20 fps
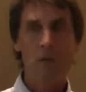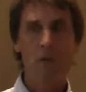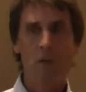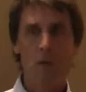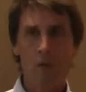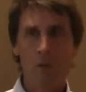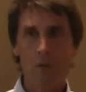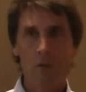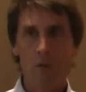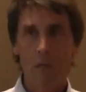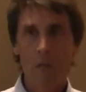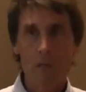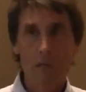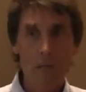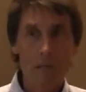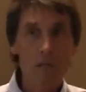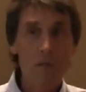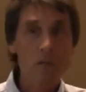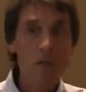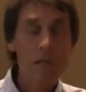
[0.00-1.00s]
they're
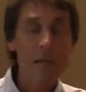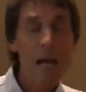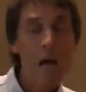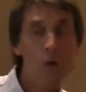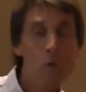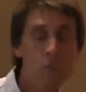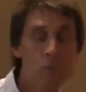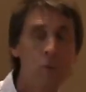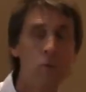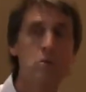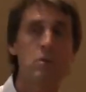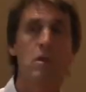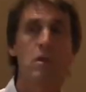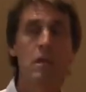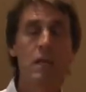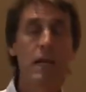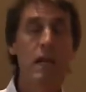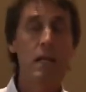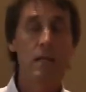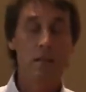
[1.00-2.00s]
essentially outposts of the
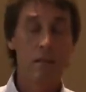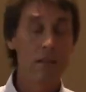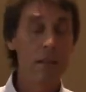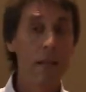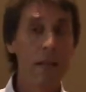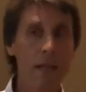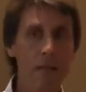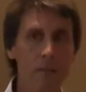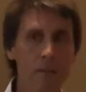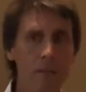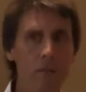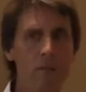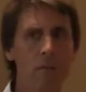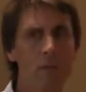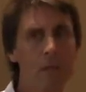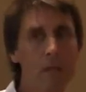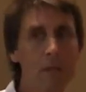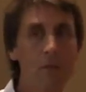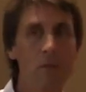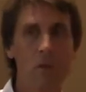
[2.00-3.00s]
United States,
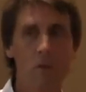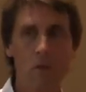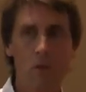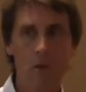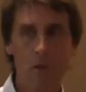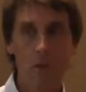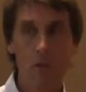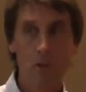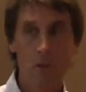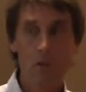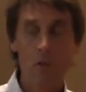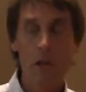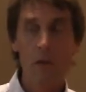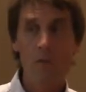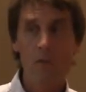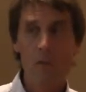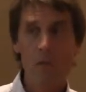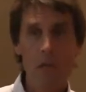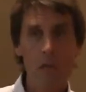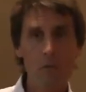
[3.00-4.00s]
even though they're, they're a
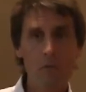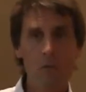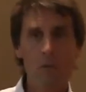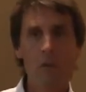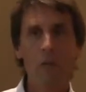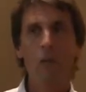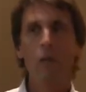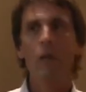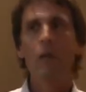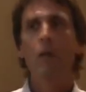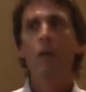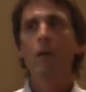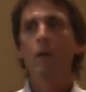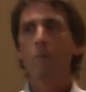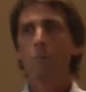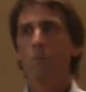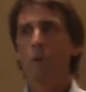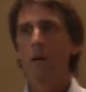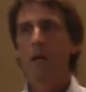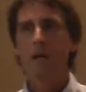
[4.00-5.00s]
sovereign country,
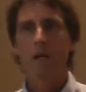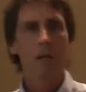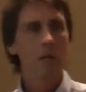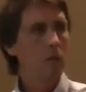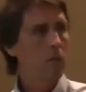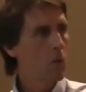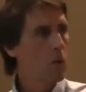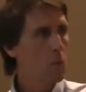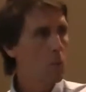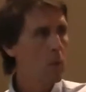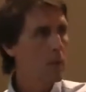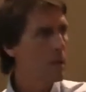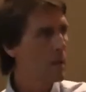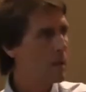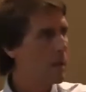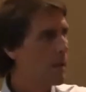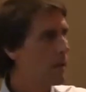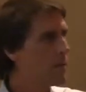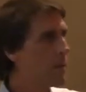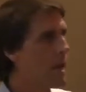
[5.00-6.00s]
but they're willing to
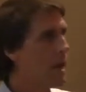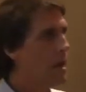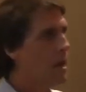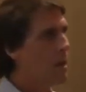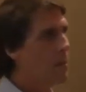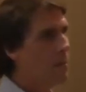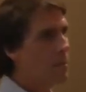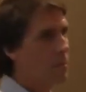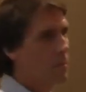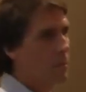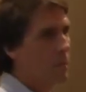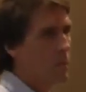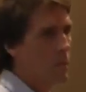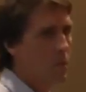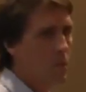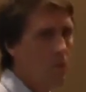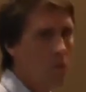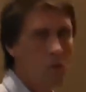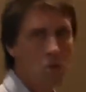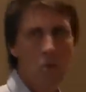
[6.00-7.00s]
give that up
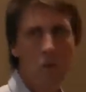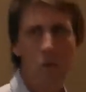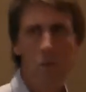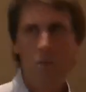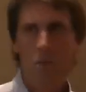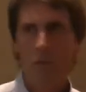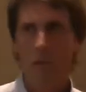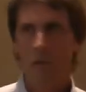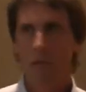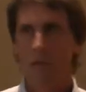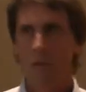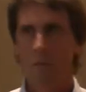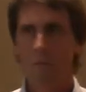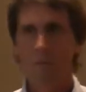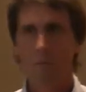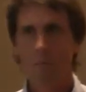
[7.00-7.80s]
to associate with China.